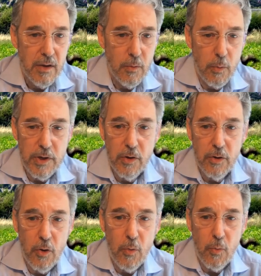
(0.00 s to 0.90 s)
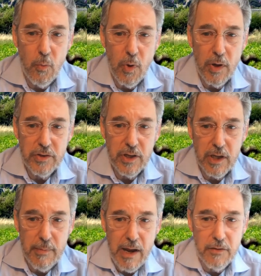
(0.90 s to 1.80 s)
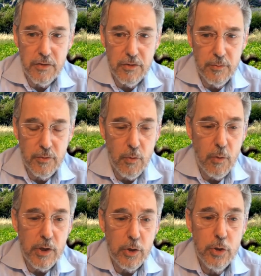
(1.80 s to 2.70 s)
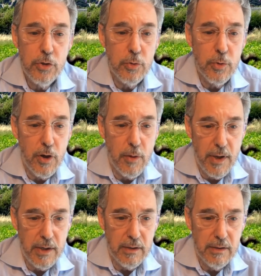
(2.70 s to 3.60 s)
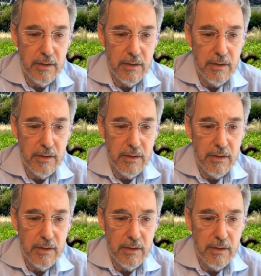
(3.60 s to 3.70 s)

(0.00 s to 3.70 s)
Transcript: well, we don't know what's going to come out of this in terms of what we could do with our money.